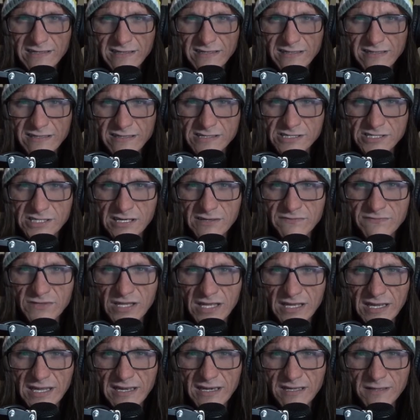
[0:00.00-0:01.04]
shoved
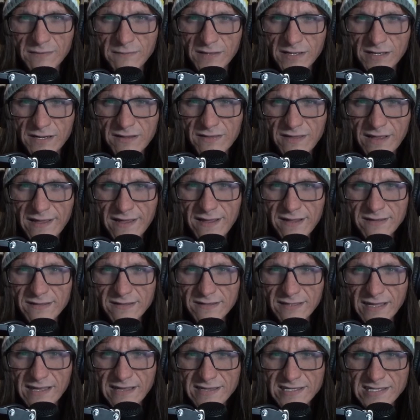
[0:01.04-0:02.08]
it in them, are they? Or
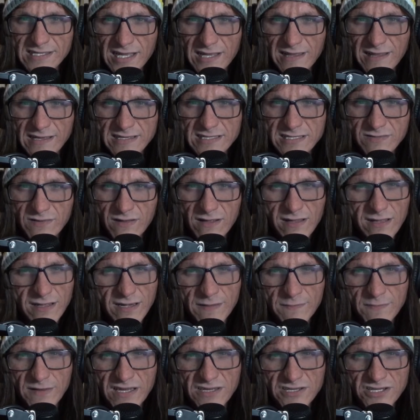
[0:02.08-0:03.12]
like say they swallowed
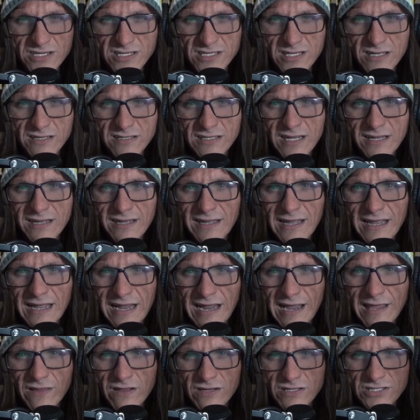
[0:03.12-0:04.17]
it, but it just looked
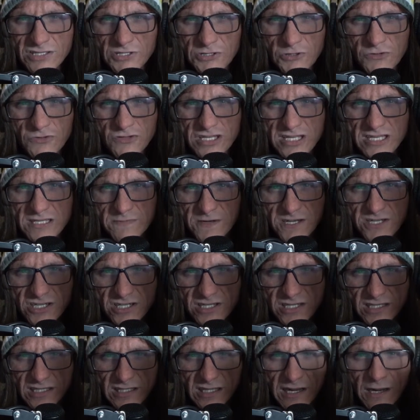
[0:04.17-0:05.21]
it looked too
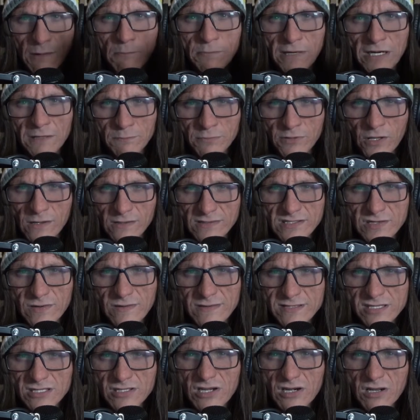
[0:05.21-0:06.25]
suspiciously like a butt plug, so I
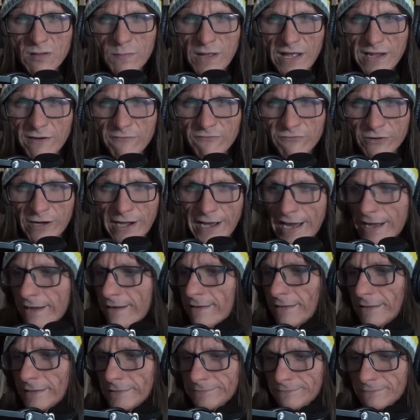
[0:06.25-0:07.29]
was a little bit afraid.
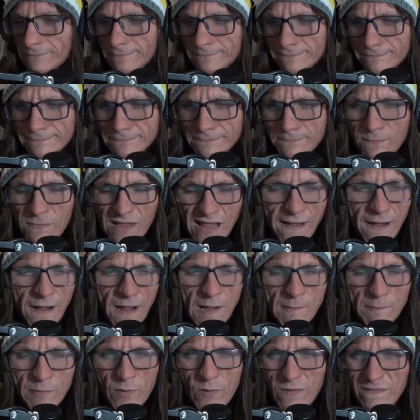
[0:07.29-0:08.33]

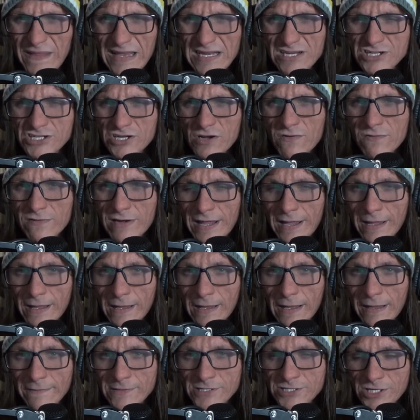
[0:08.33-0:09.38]
But when they showed him
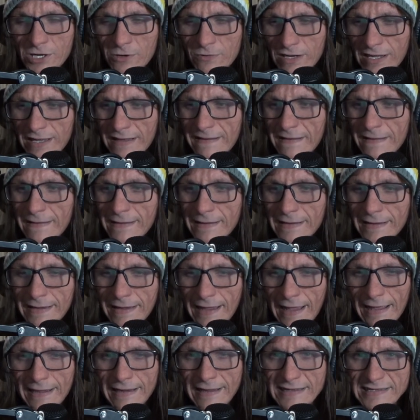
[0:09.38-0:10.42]
uh, showed it
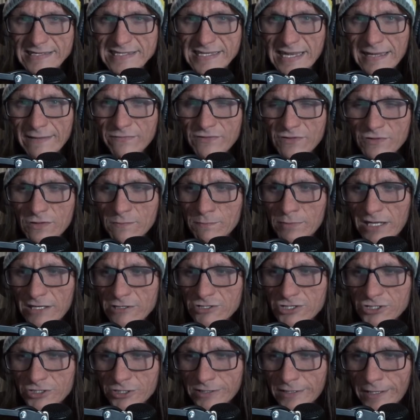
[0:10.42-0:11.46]
get uh, sent through the
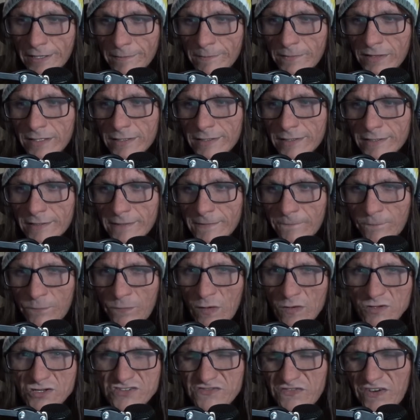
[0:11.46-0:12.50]
bloodstream,
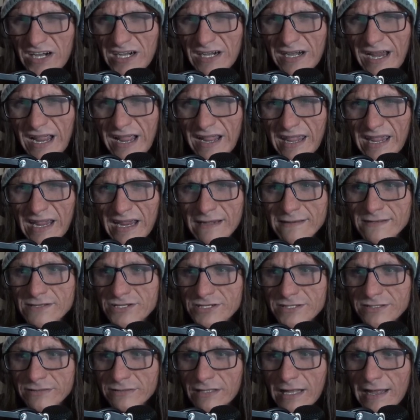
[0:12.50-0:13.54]
which is very akin
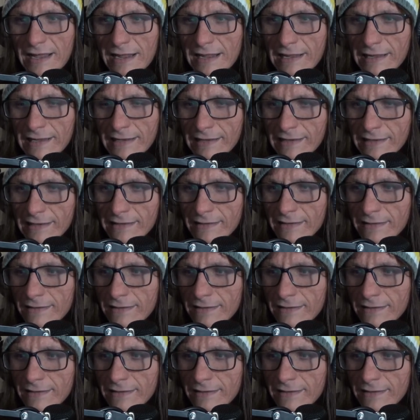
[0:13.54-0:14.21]
to like uh,